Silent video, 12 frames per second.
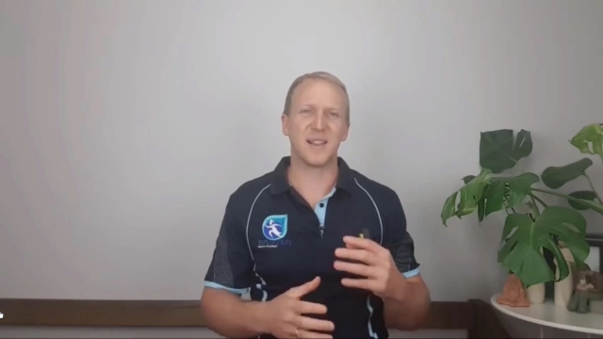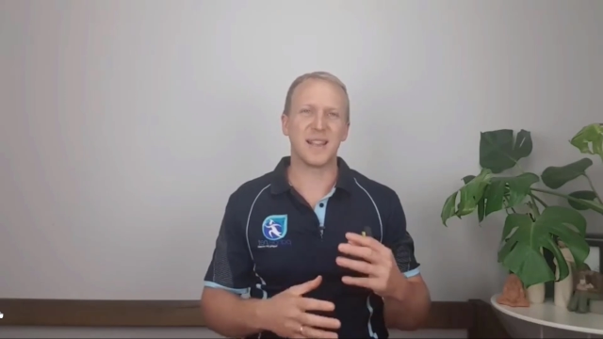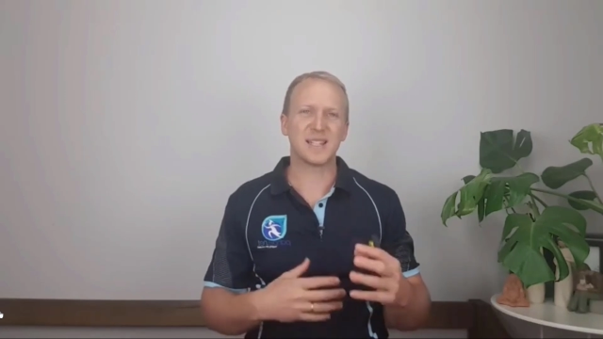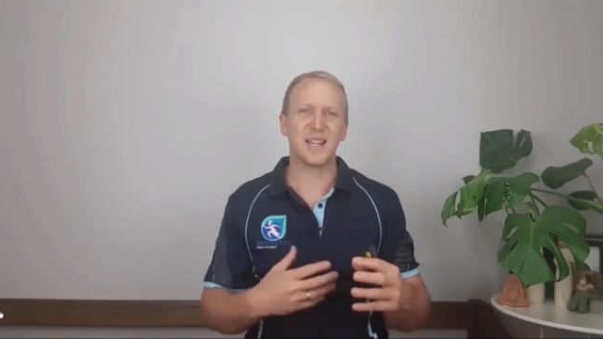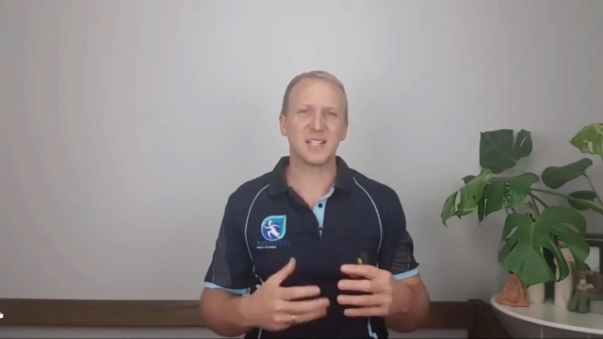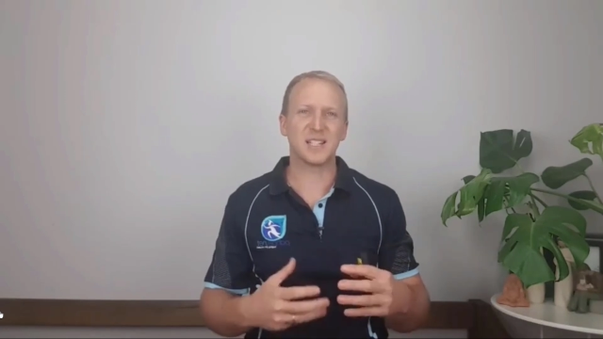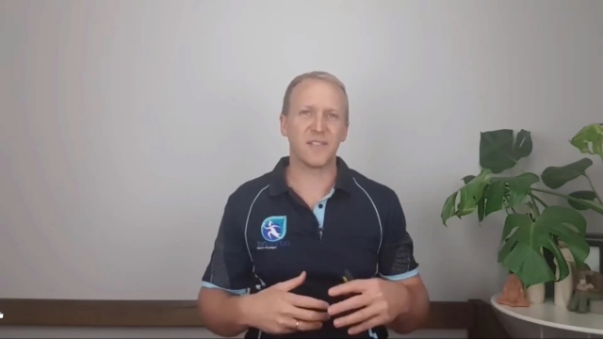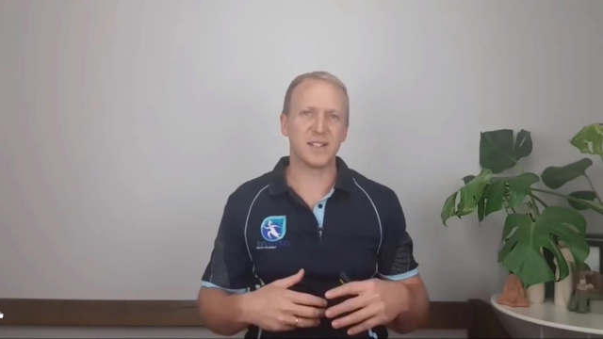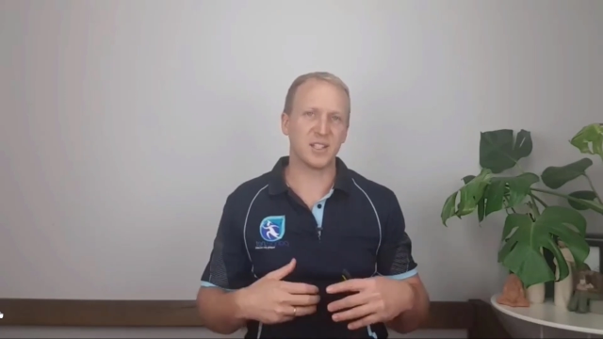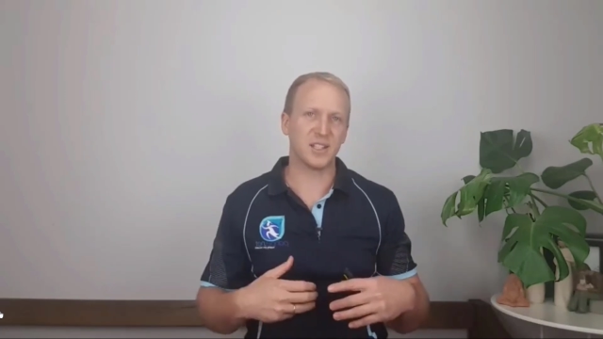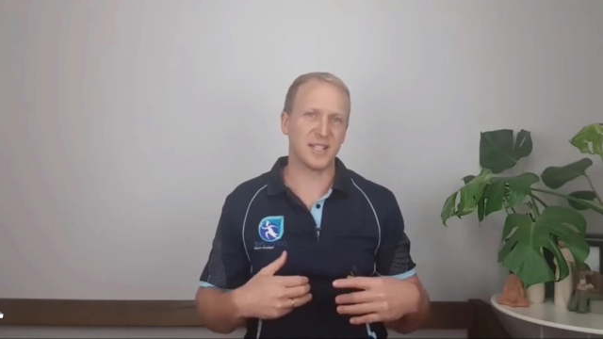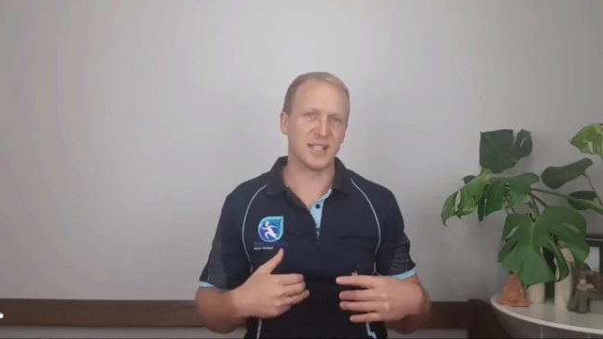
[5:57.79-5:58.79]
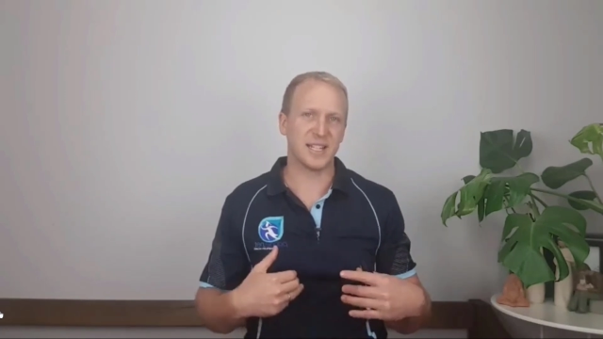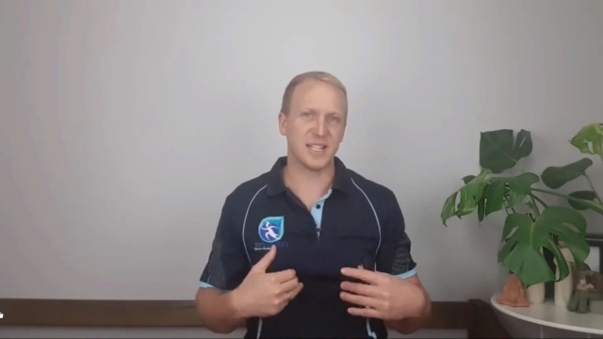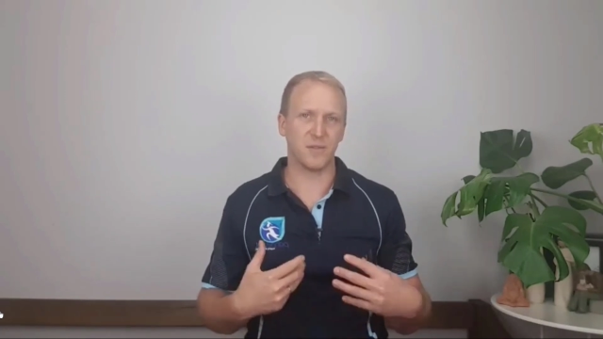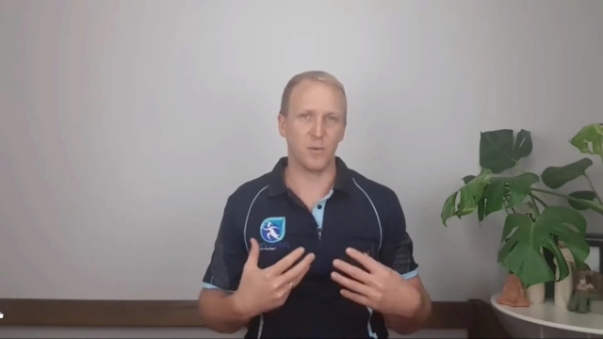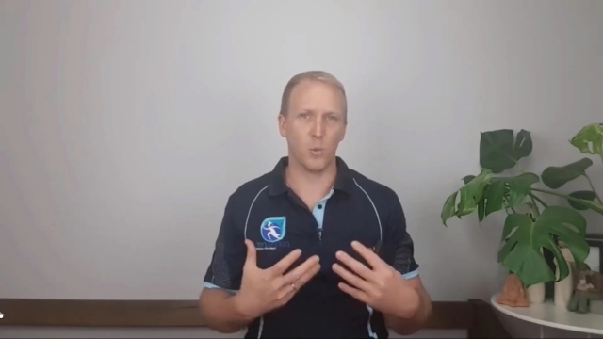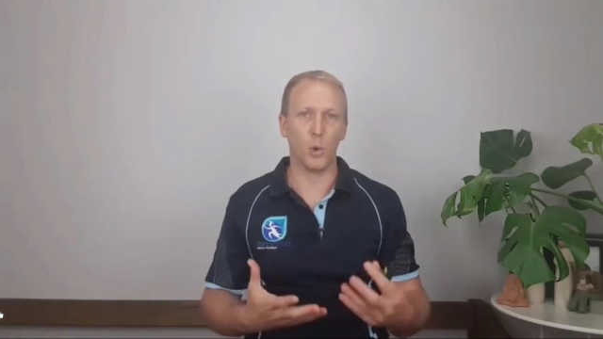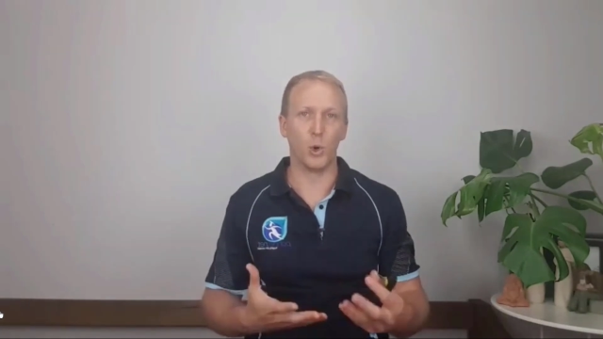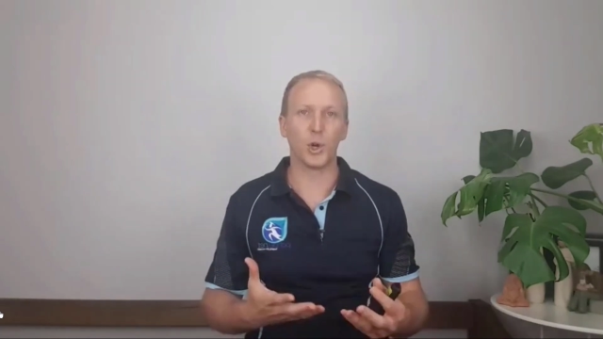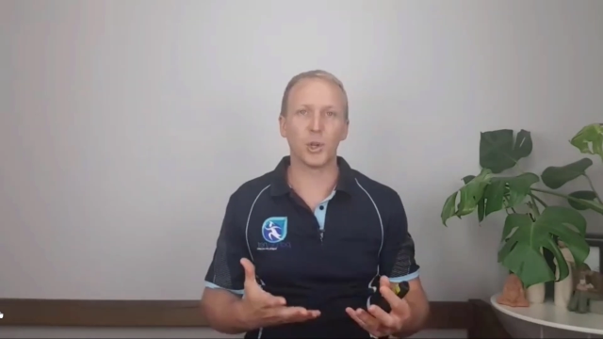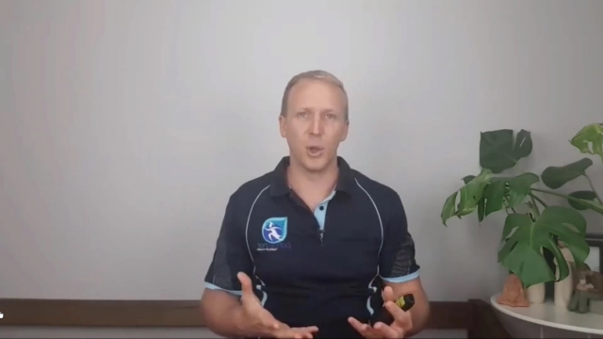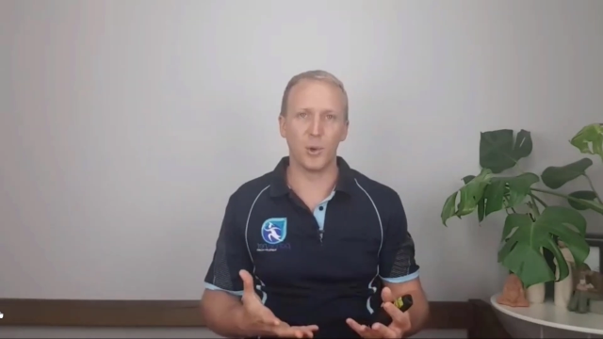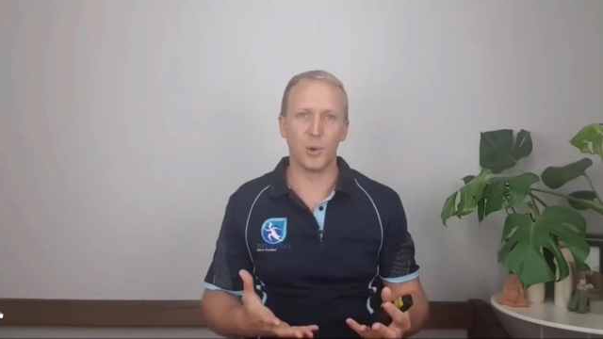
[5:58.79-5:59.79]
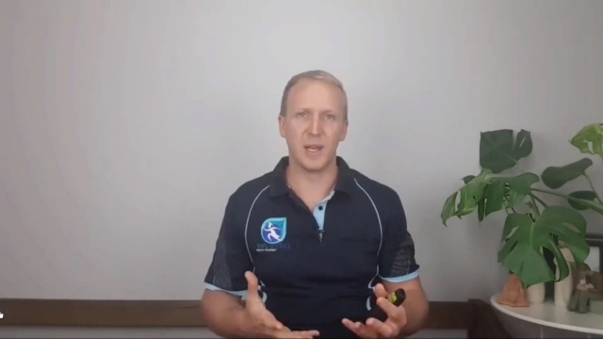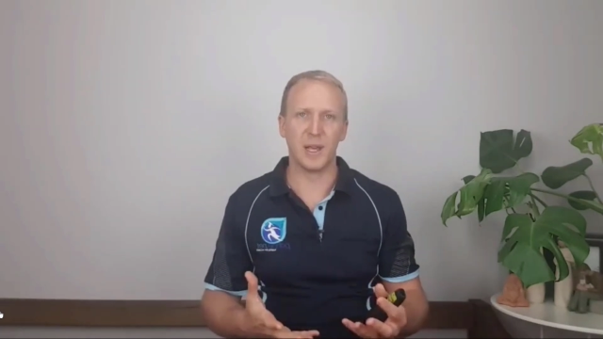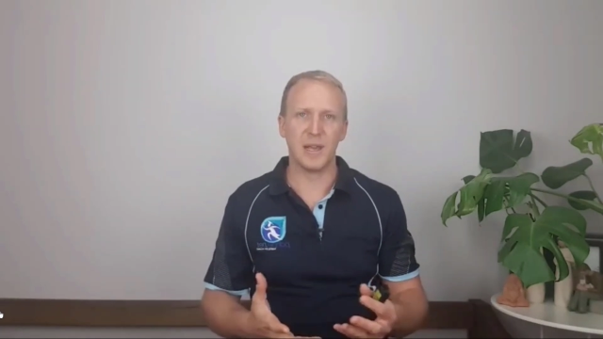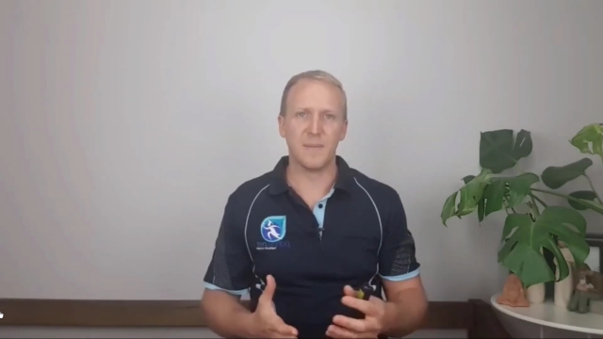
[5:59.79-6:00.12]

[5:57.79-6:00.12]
and that's large enough in the sense of workload.